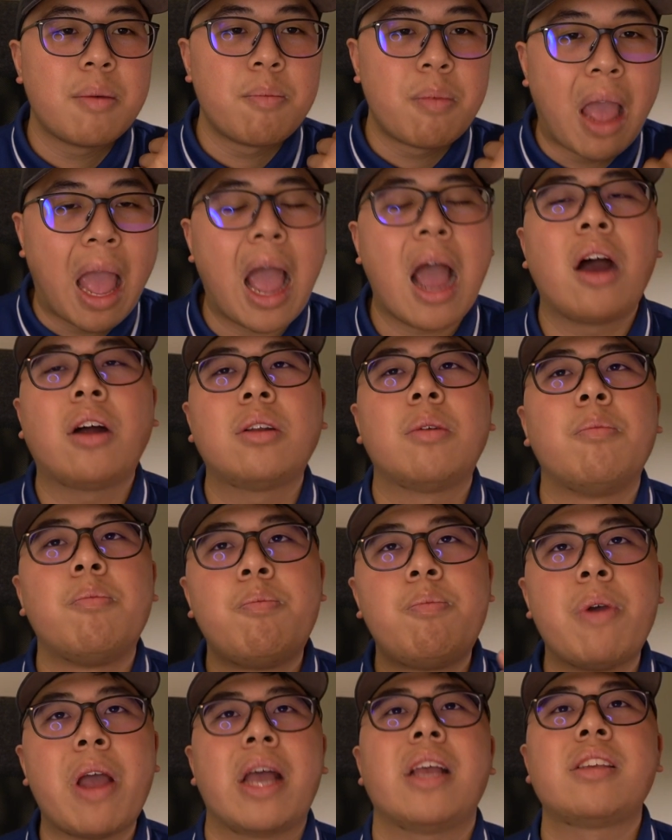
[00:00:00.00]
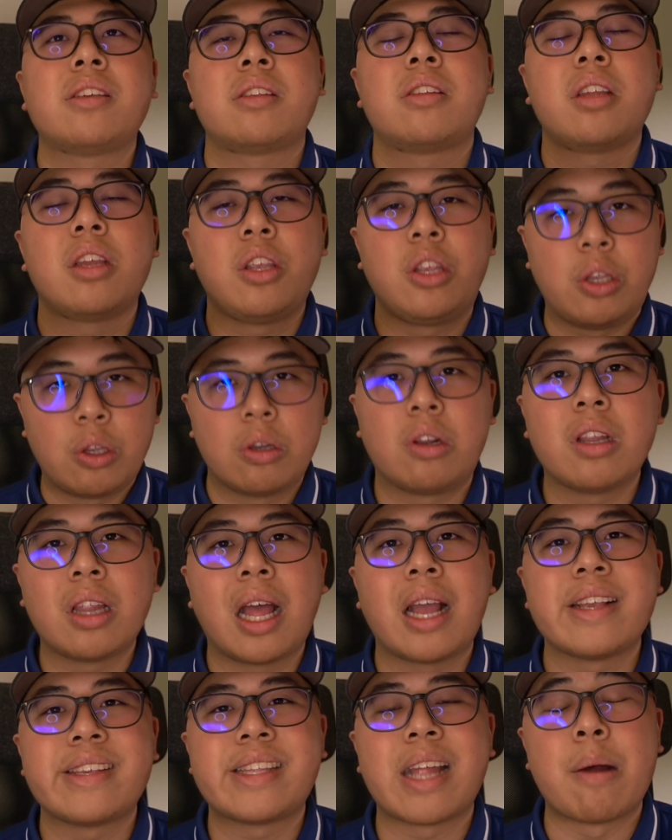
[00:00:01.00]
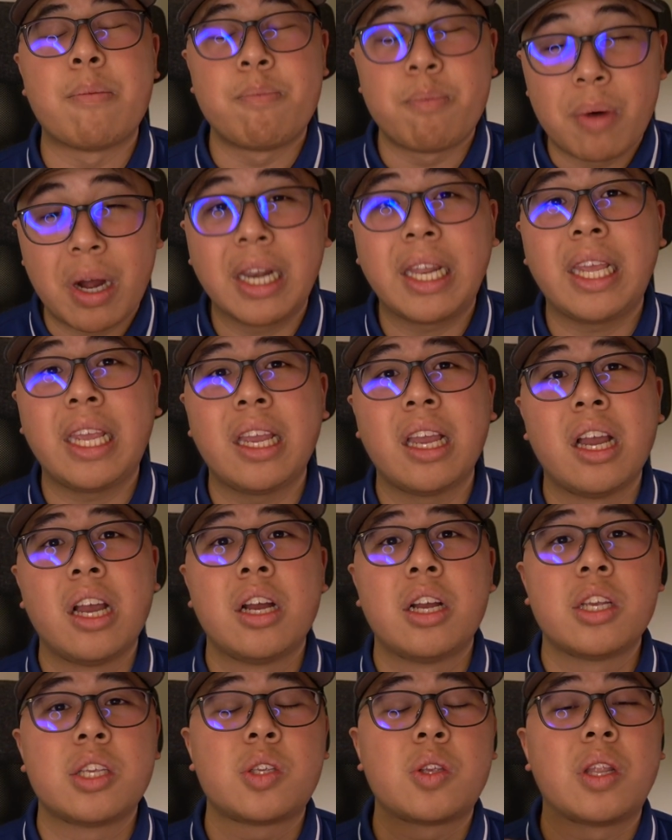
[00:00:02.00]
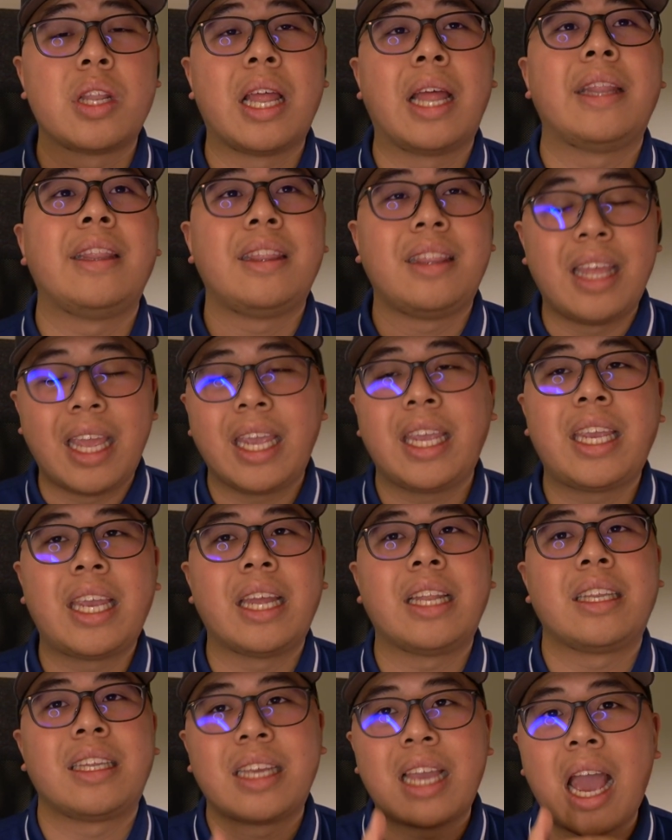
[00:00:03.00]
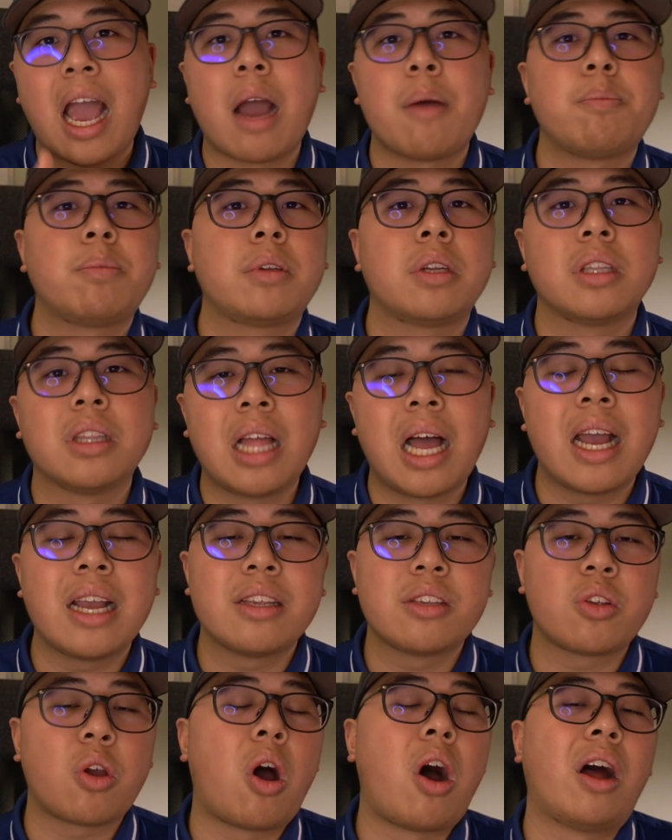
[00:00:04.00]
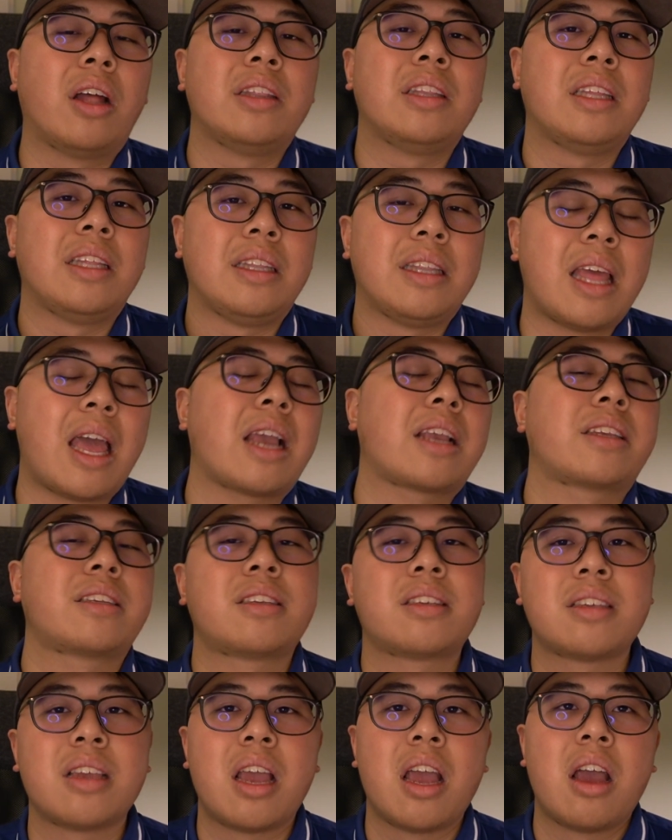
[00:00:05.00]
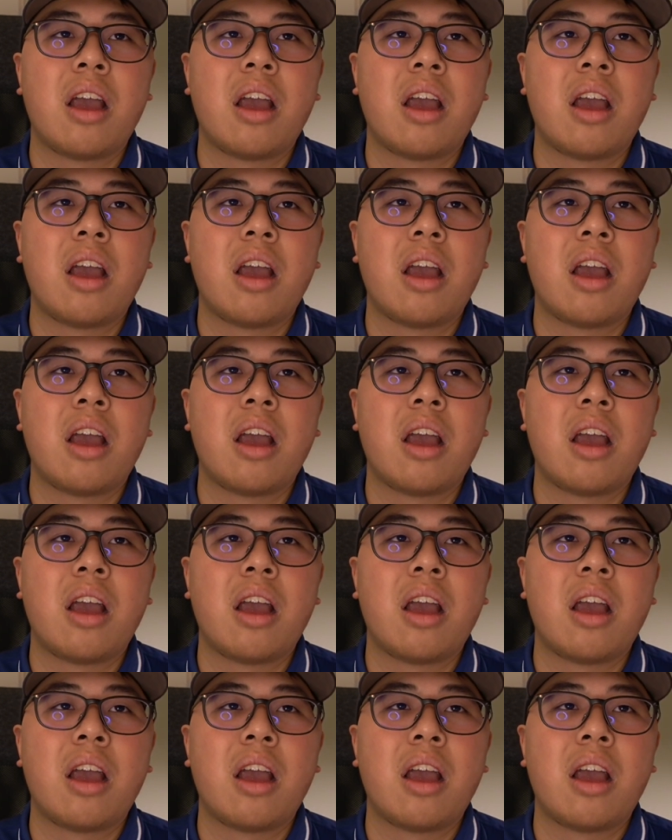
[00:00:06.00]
how to best utilize that money so then they can capitalize on the next